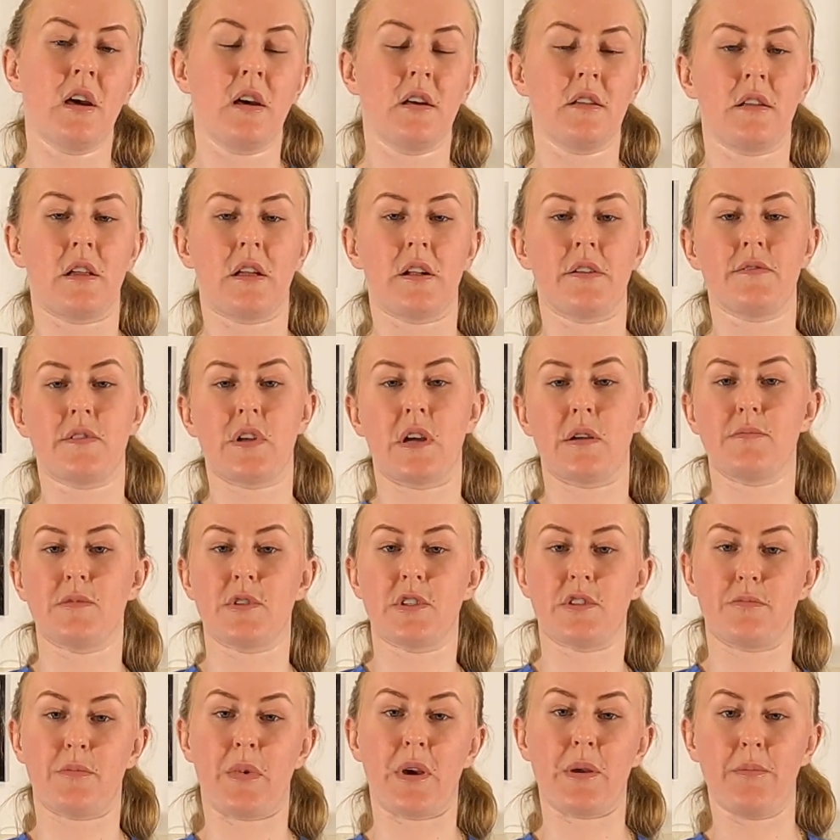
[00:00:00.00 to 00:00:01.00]
A lot of times
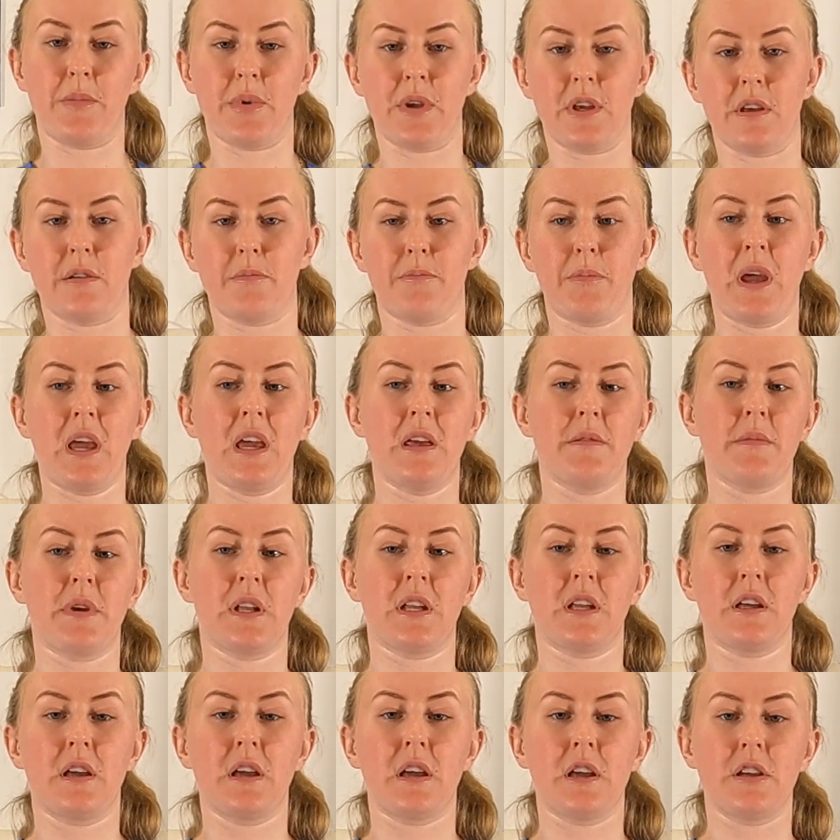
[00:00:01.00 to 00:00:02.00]
this might be a pain
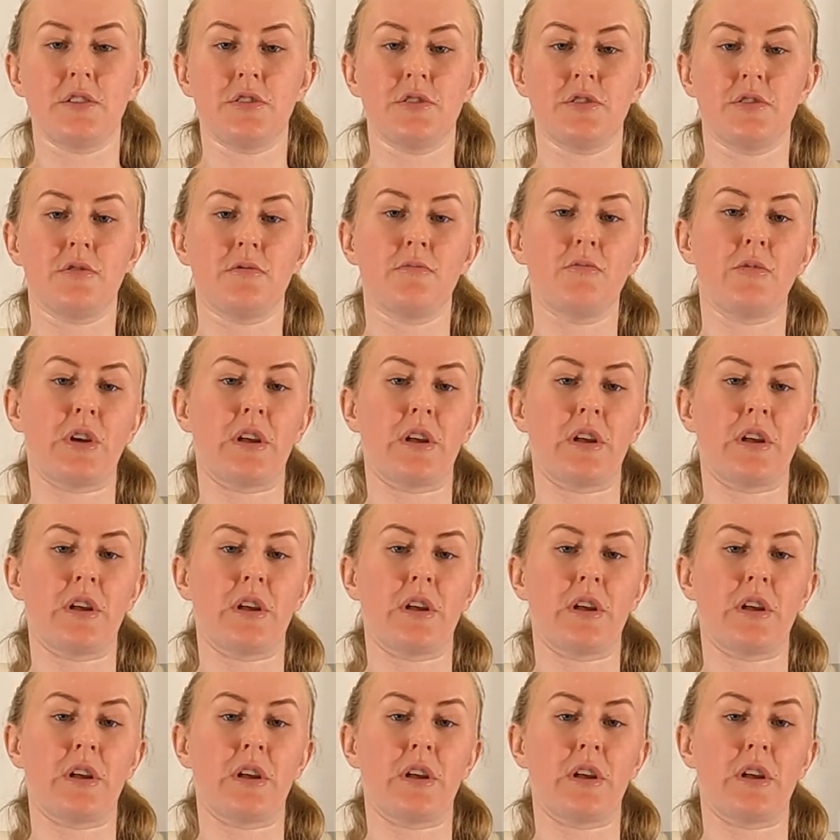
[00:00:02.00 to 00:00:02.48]
medication,